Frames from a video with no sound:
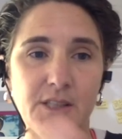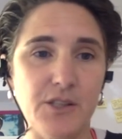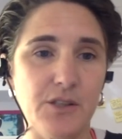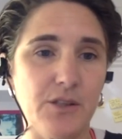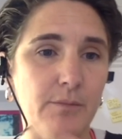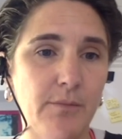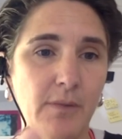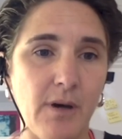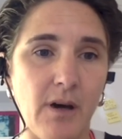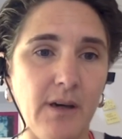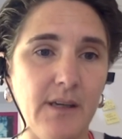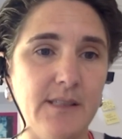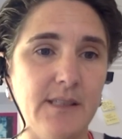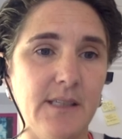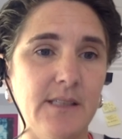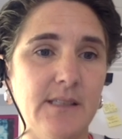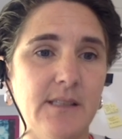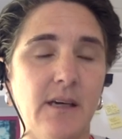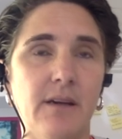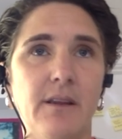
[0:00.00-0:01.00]
the digital
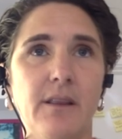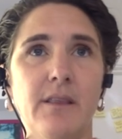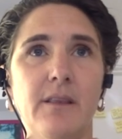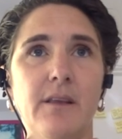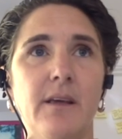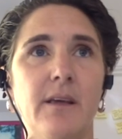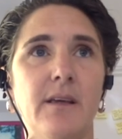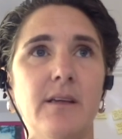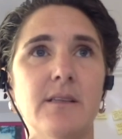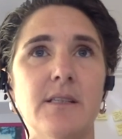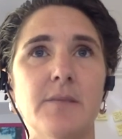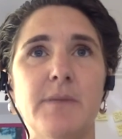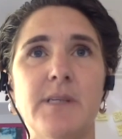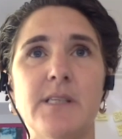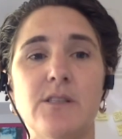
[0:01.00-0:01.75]
marketing side of things.